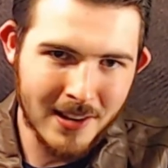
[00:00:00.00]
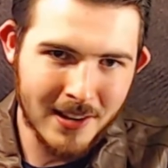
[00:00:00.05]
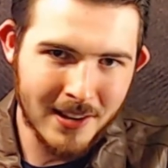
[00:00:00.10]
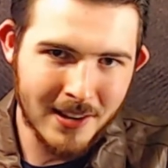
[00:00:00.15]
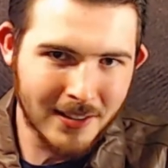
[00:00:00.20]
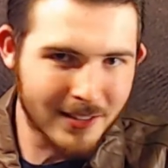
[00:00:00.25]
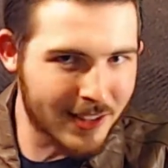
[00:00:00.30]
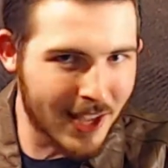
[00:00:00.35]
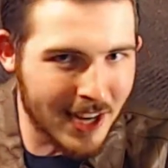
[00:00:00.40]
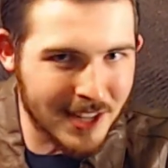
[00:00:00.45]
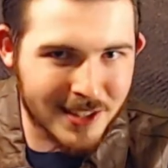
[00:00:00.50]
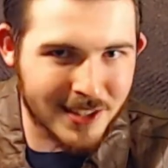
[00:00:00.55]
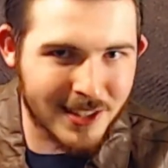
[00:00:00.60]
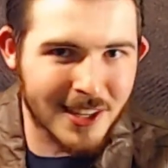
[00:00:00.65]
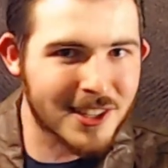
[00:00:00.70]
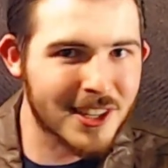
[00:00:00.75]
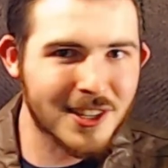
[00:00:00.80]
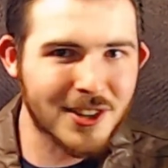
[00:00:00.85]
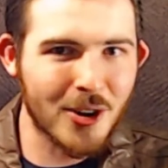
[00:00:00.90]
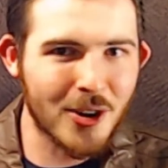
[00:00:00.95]

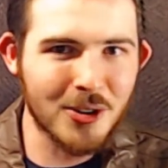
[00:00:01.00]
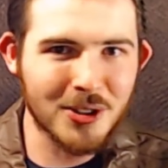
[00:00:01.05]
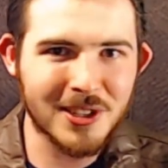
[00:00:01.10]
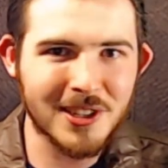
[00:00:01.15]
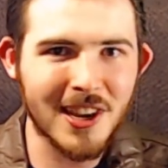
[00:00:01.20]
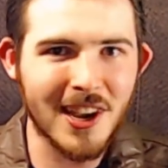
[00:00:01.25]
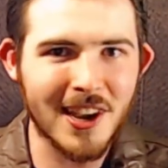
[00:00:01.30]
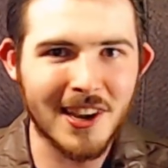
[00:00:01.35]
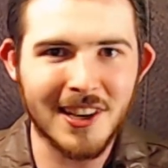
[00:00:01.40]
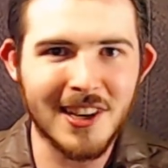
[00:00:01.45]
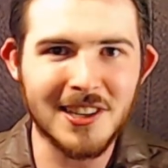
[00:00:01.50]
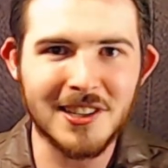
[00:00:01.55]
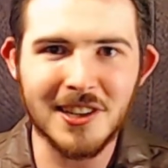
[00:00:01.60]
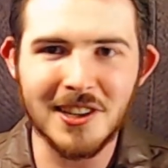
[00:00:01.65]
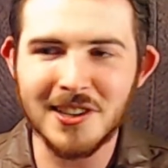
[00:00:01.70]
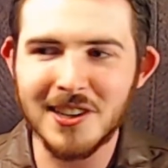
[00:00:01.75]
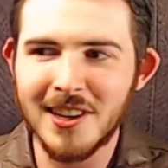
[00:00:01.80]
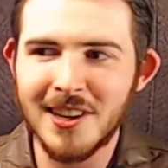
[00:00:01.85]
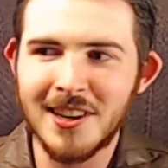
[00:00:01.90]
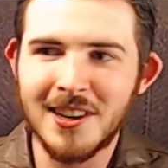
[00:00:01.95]
that's his whole stick. He's
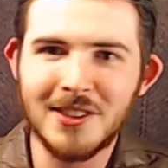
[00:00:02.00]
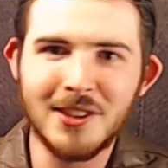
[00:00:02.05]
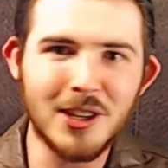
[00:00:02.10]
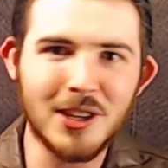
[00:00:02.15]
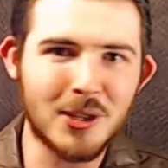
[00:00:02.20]
just this